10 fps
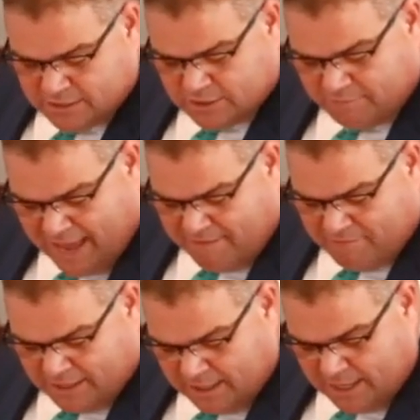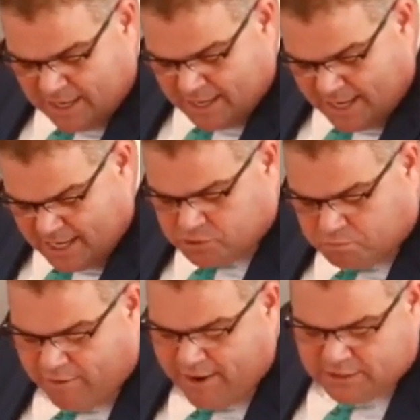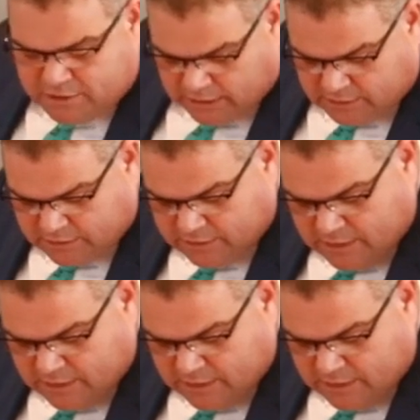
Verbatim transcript: of having his presence